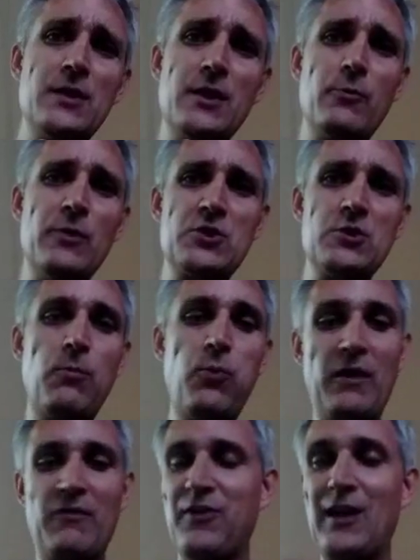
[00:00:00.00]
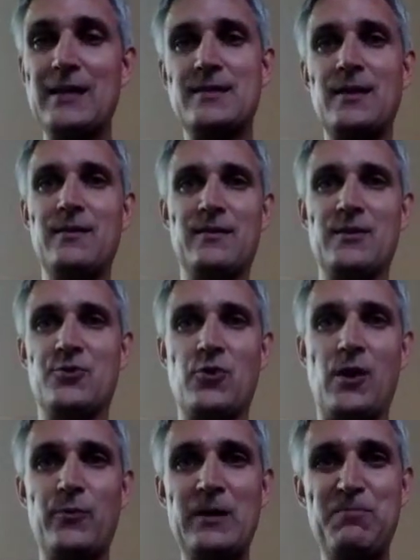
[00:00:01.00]
to the original point, flat sanding the
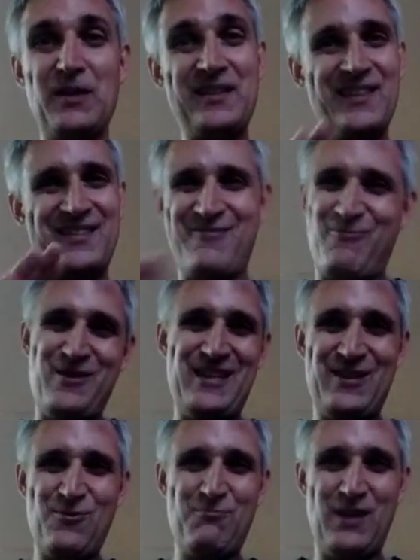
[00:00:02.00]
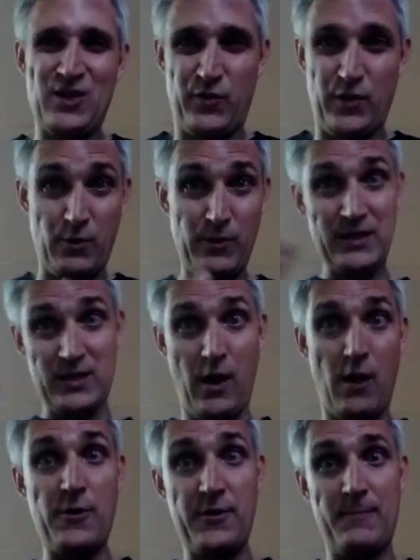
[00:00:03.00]
draw reed plate doesn't really do much for the reeds
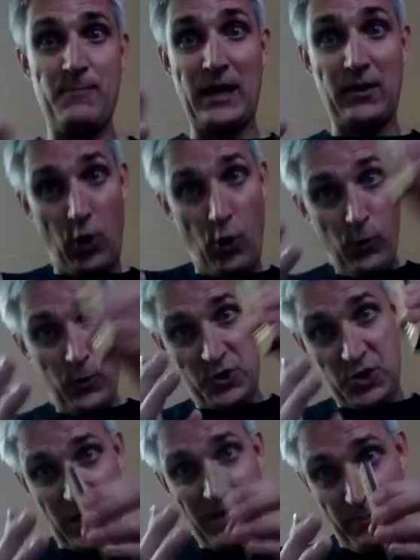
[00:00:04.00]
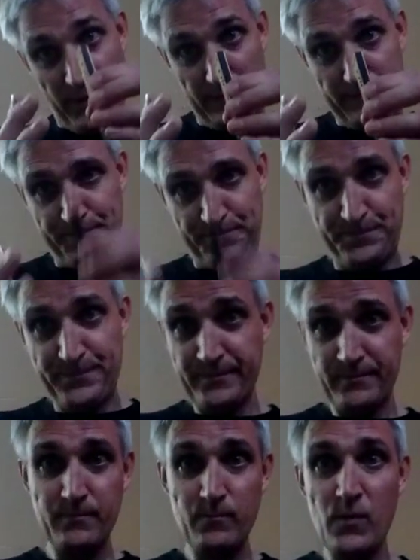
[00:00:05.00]
other than make the whole chamber
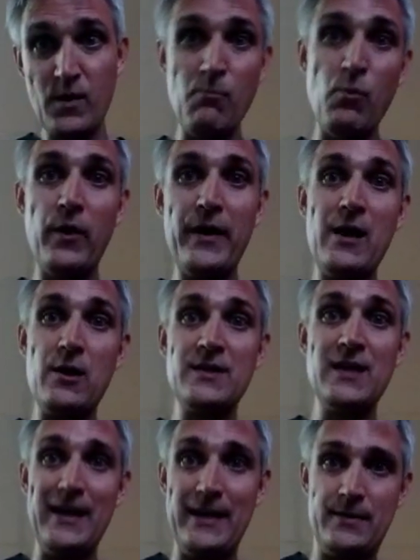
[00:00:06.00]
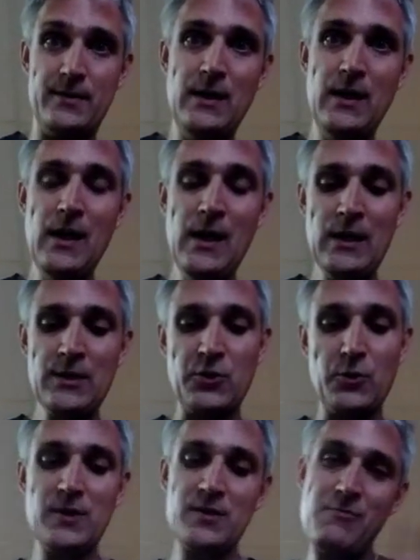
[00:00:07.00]
more airtight.
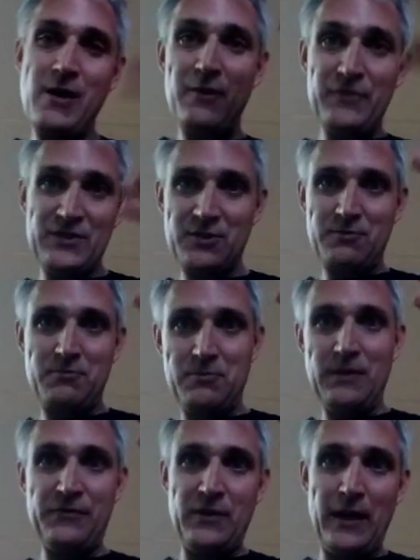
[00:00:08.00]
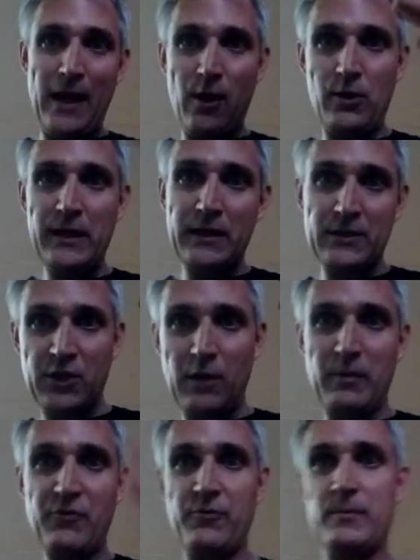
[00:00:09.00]
So it doesn't matter if the air leak is
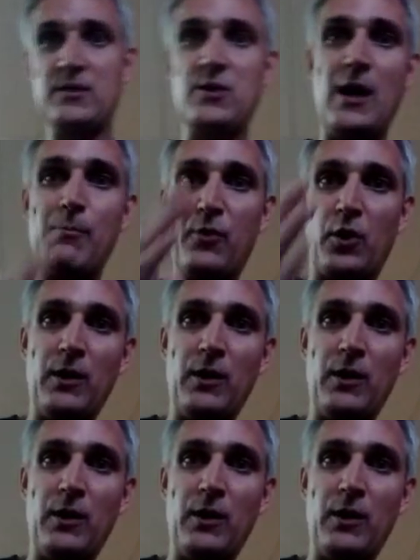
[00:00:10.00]
coming from the top or